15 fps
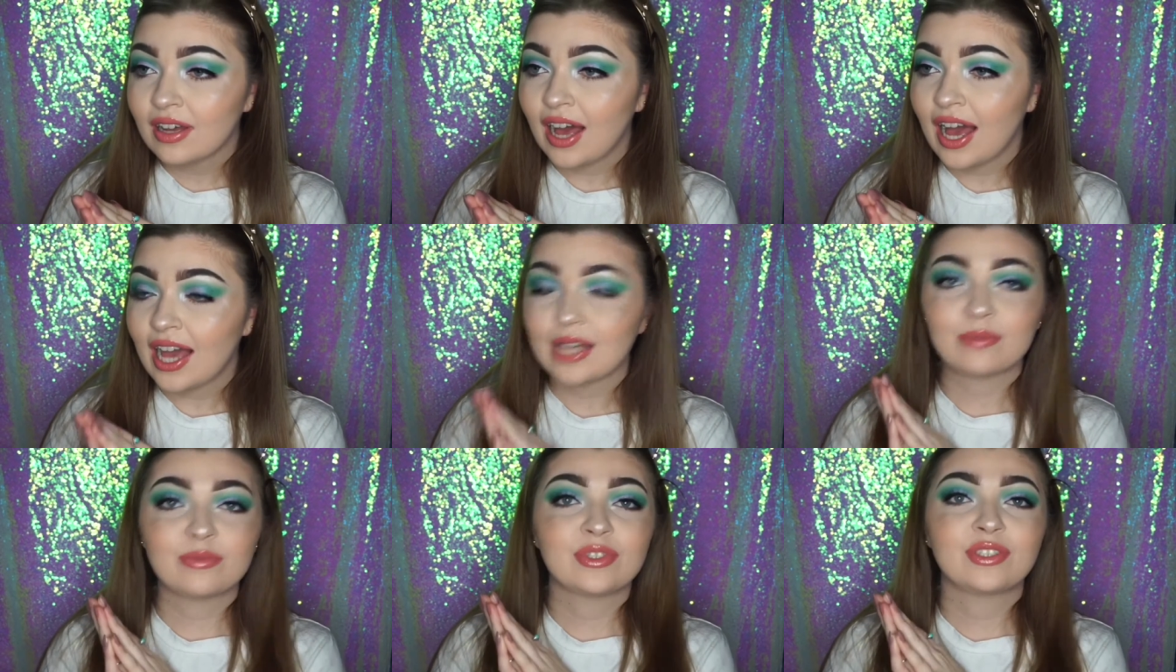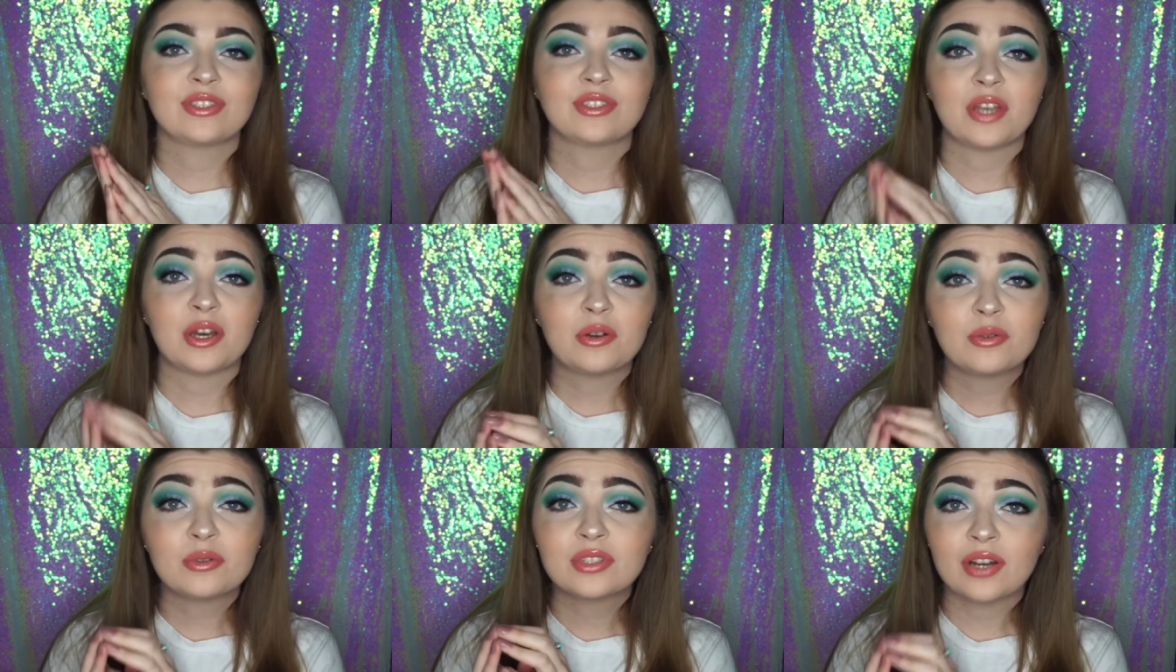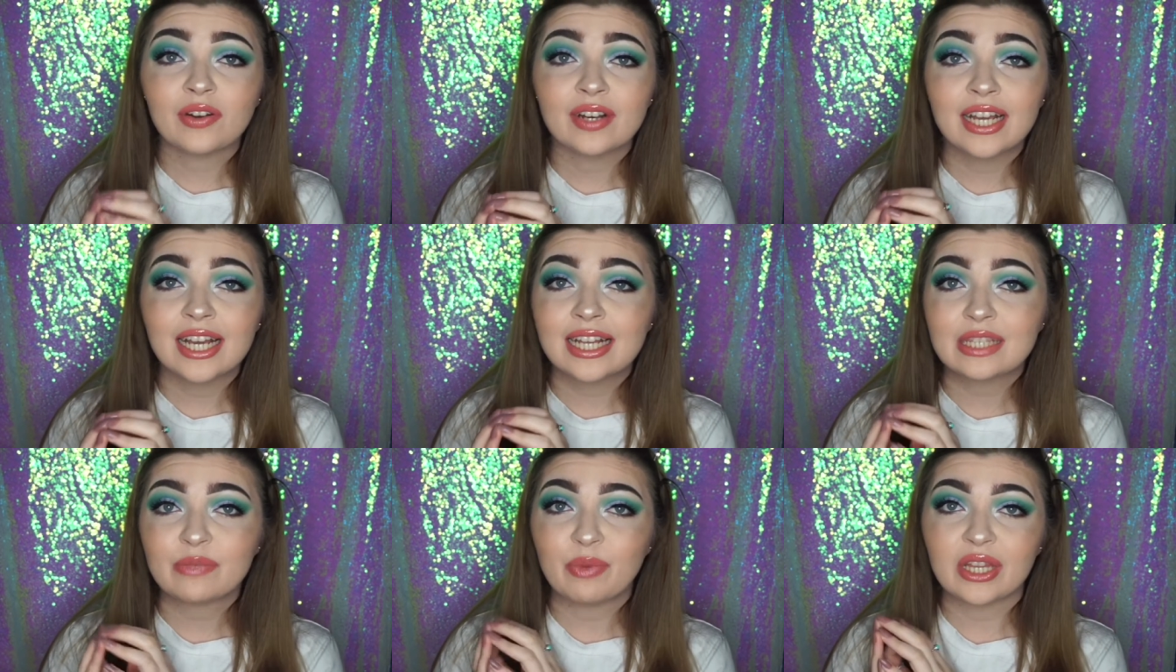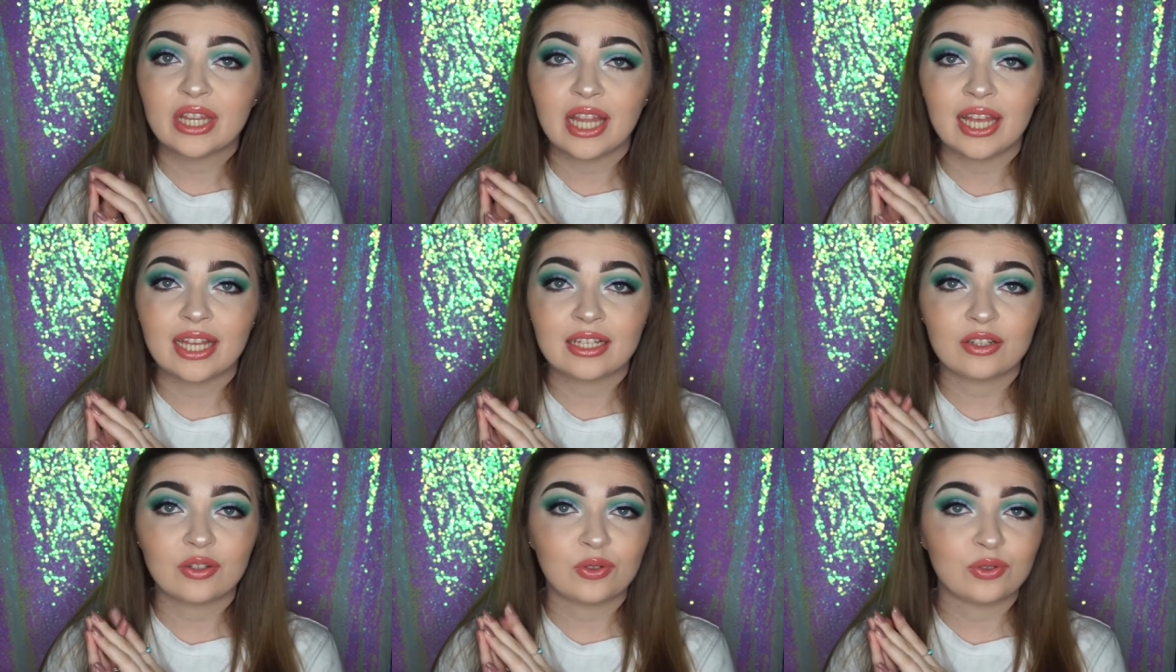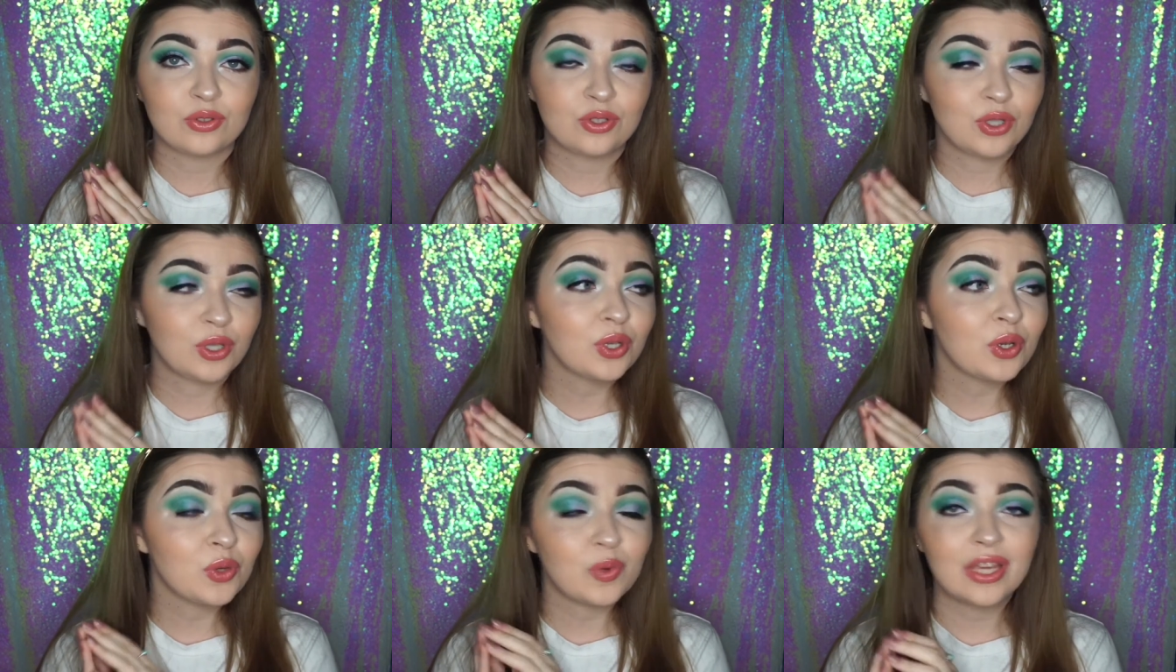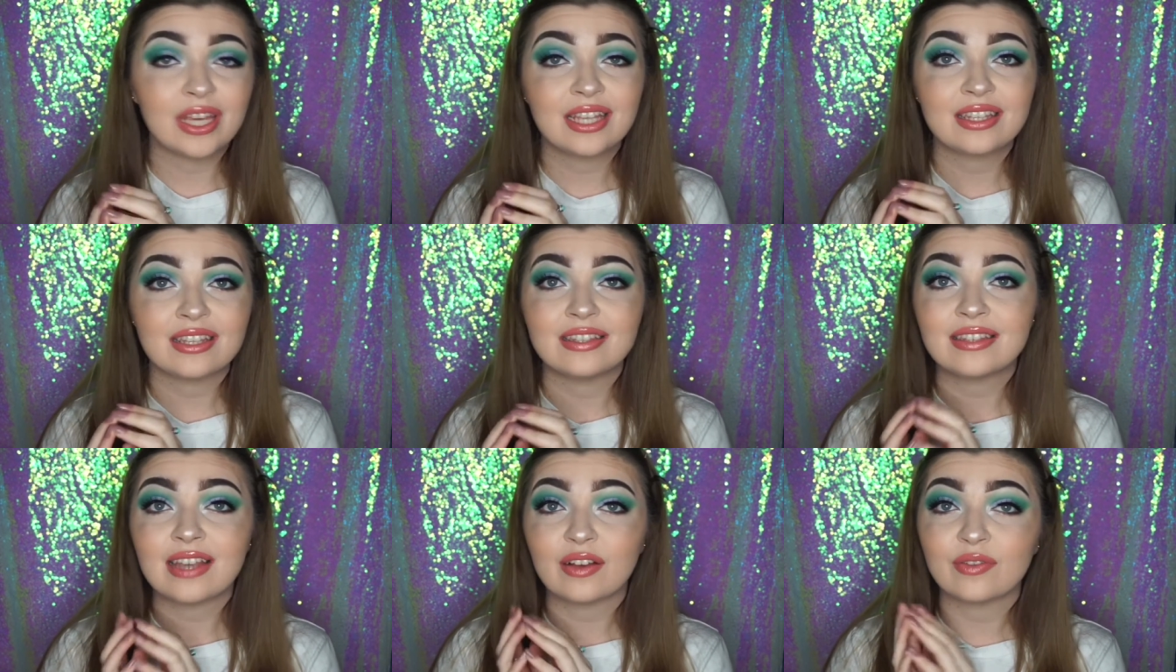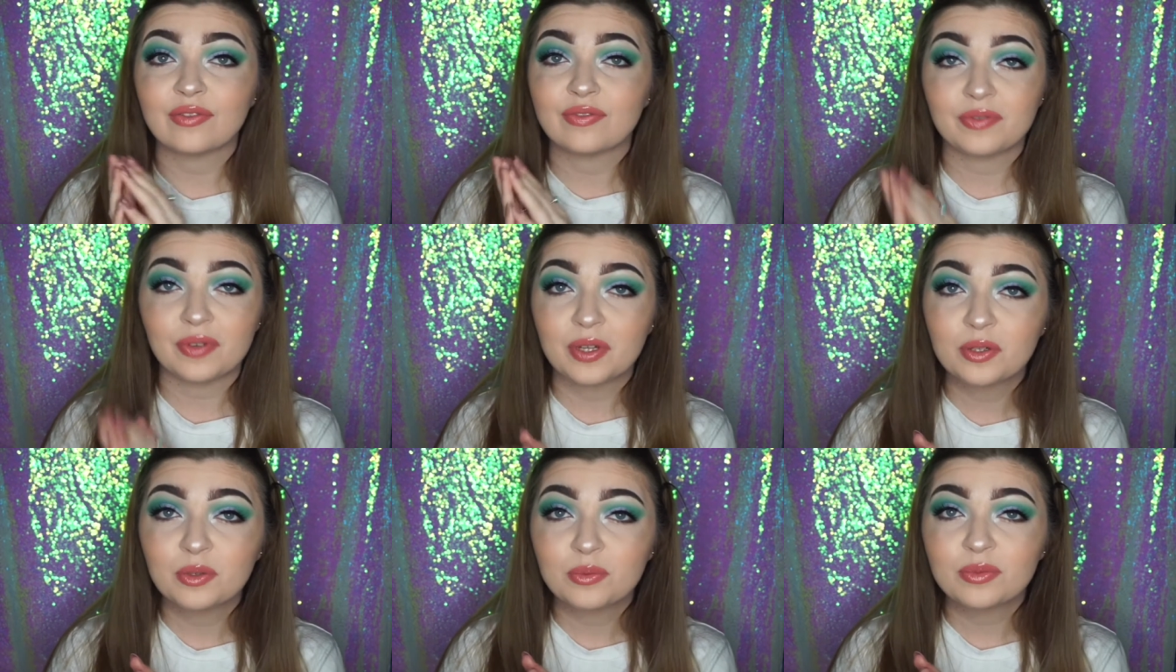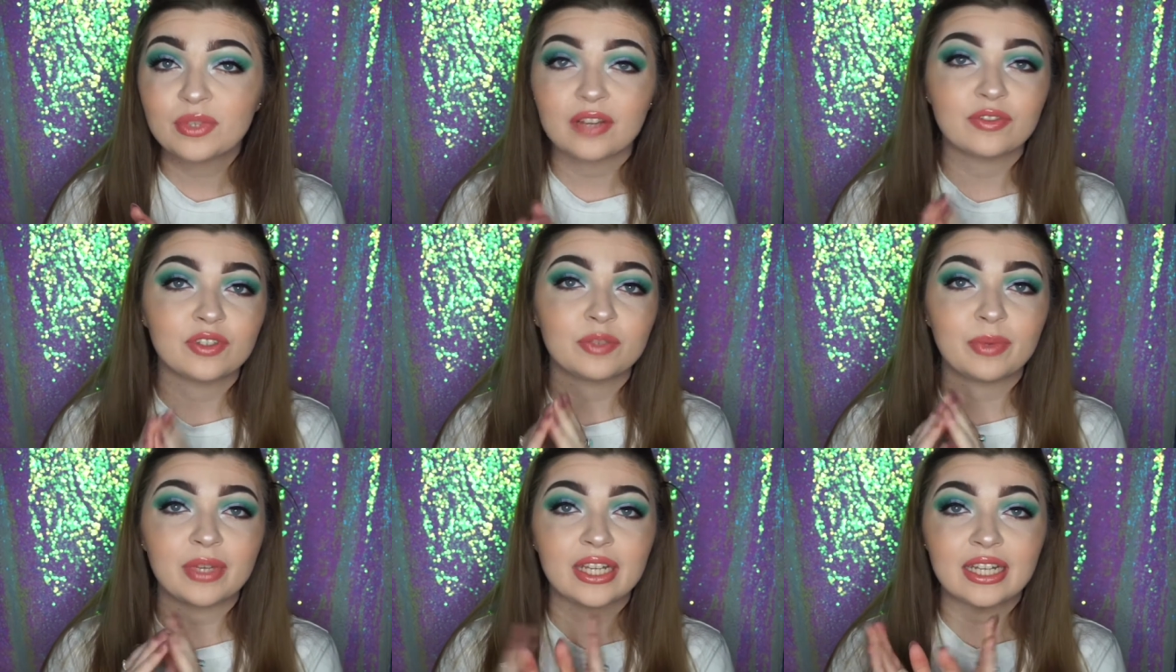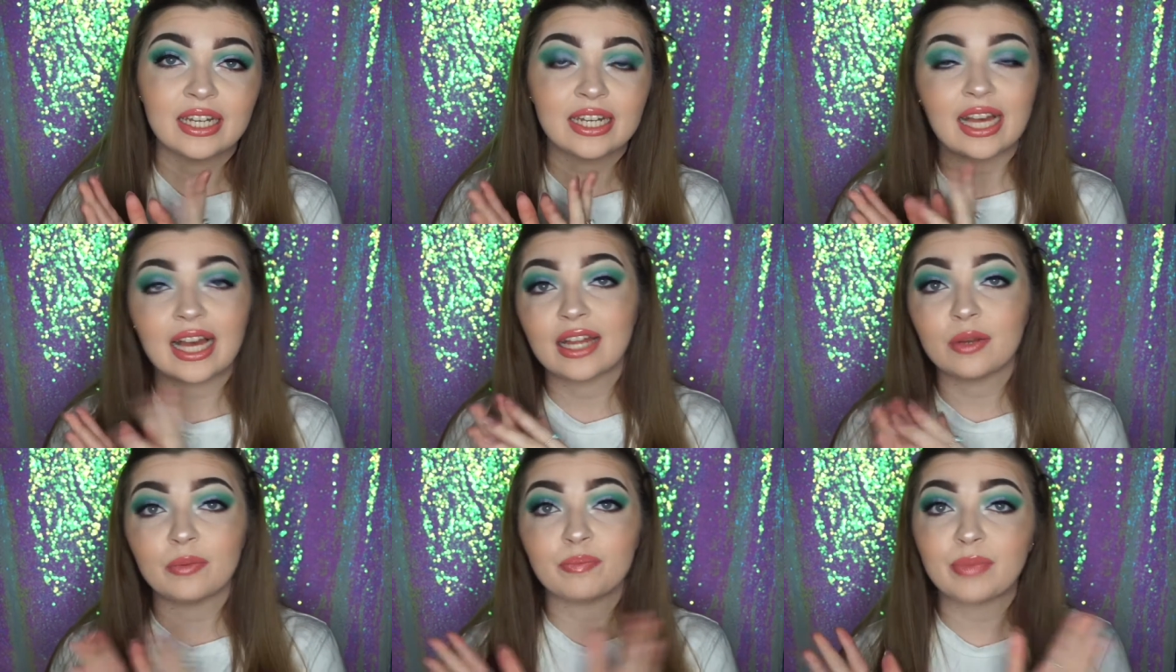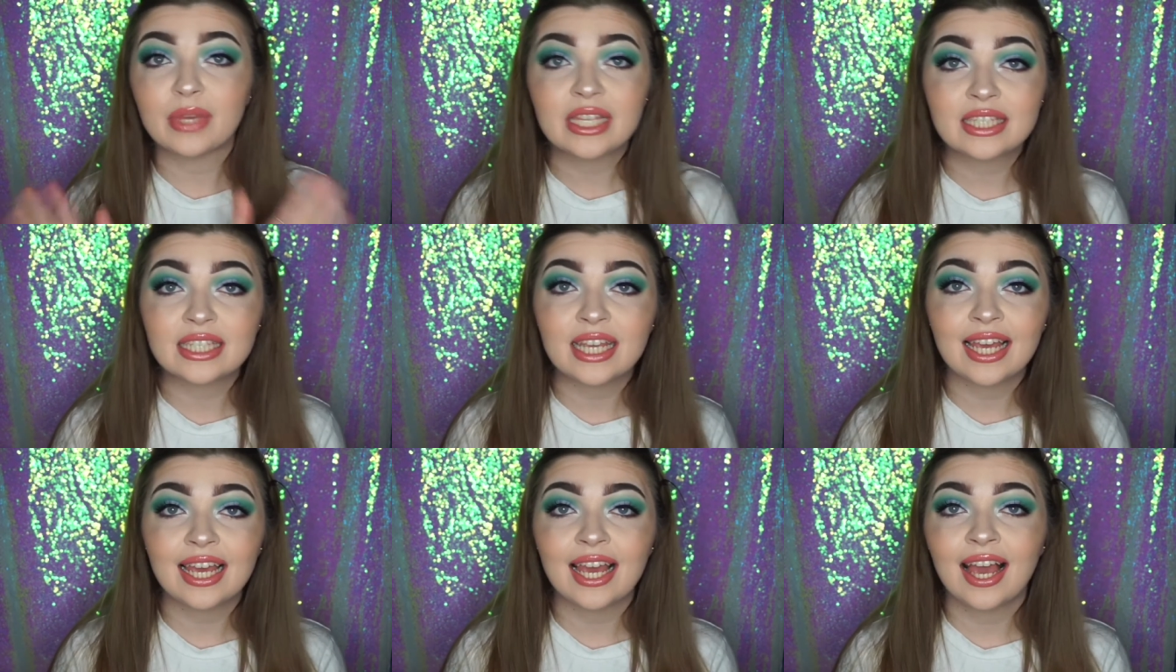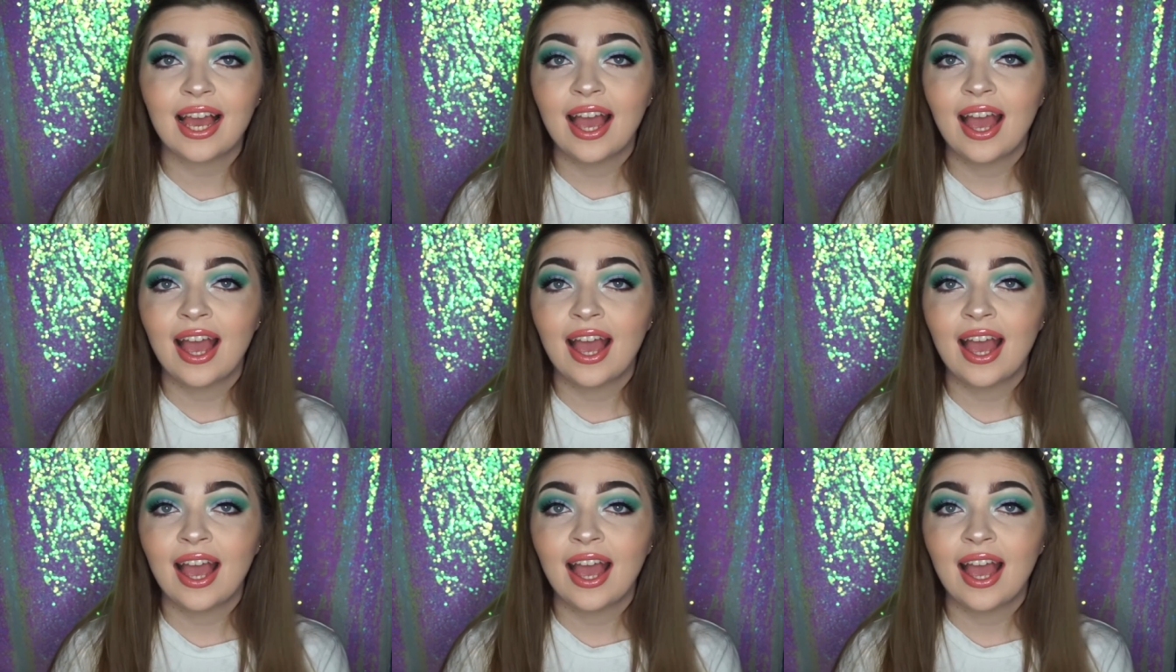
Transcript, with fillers: I am so sorry, it's been like a good two weeks since I've filmed. I've just been kind of busy,